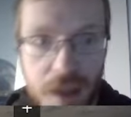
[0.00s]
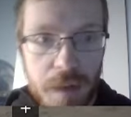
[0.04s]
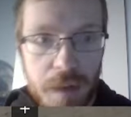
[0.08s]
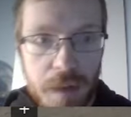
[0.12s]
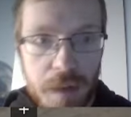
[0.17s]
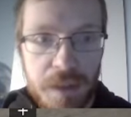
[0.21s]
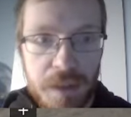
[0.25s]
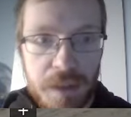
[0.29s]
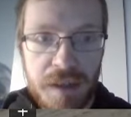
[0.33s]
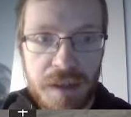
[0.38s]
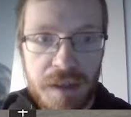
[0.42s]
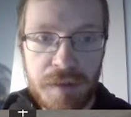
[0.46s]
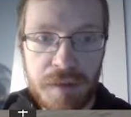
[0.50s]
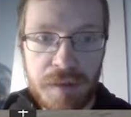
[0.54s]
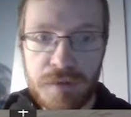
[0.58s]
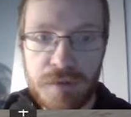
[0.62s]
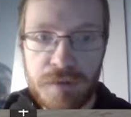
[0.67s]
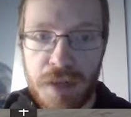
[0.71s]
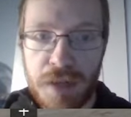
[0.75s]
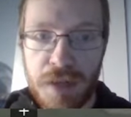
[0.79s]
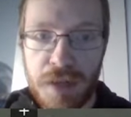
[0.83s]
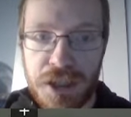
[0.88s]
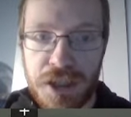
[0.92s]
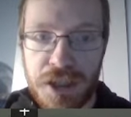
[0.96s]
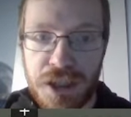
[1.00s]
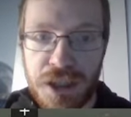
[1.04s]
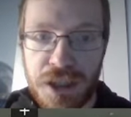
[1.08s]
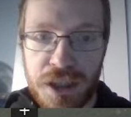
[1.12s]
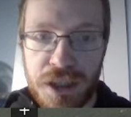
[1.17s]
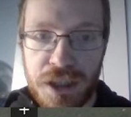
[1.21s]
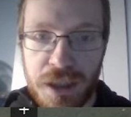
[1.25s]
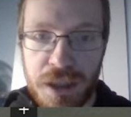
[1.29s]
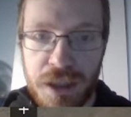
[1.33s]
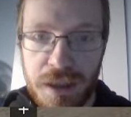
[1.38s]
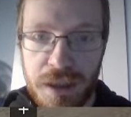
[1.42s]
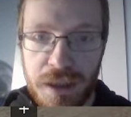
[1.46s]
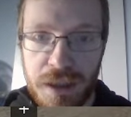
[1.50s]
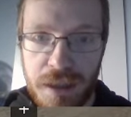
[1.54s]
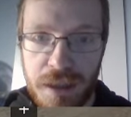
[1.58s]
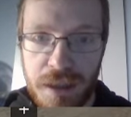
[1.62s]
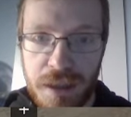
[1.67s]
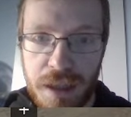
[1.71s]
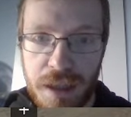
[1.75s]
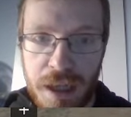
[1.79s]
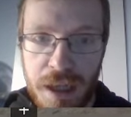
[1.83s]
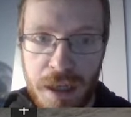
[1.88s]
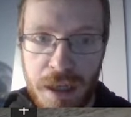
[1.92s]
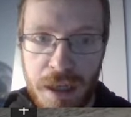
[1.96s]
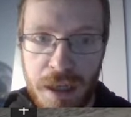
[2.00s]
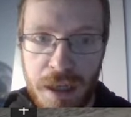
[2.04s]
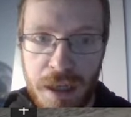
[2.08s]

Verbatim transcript: this is Russia. Uh,